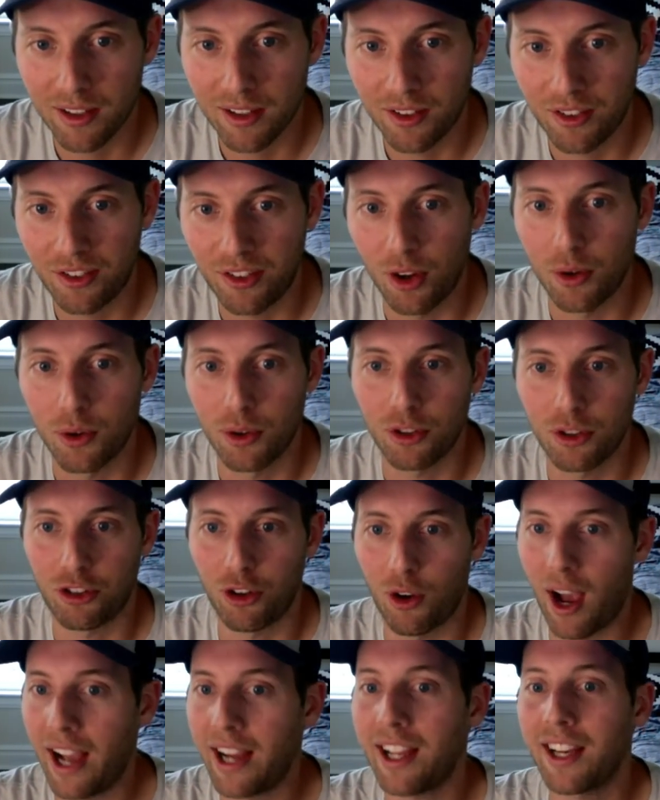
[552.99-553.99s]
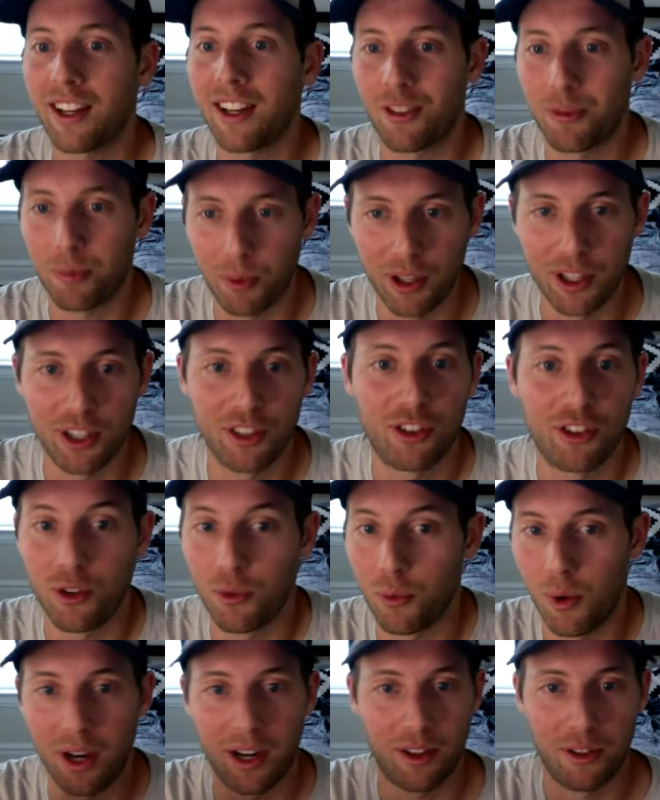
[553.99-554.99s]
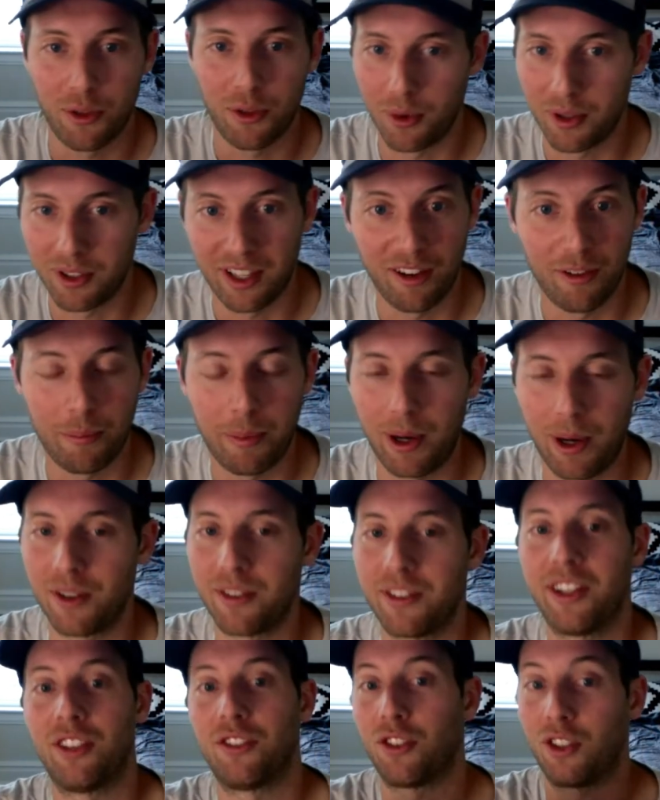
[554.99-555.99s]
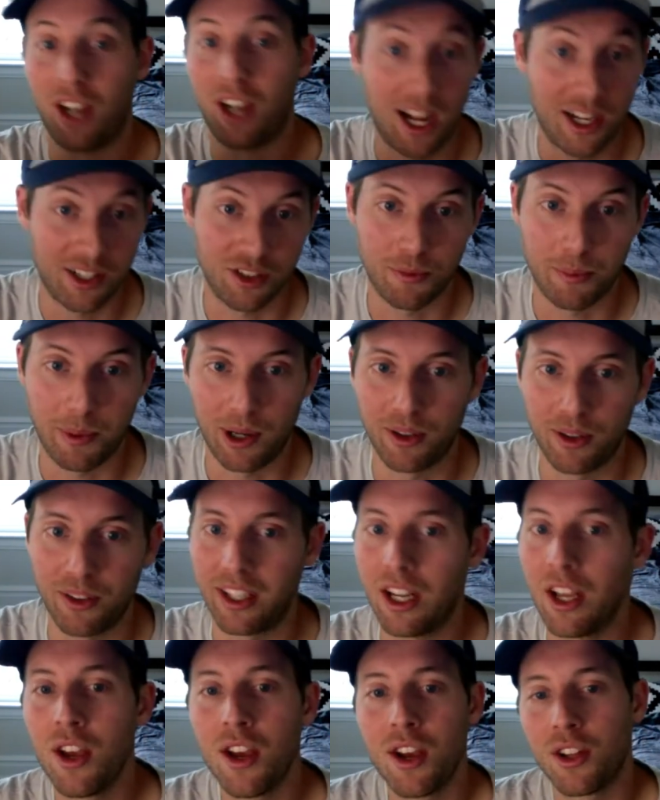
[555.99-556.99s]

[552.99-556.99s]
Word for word: So, so I can explain to you what authoritative parenting is or conscious parenting.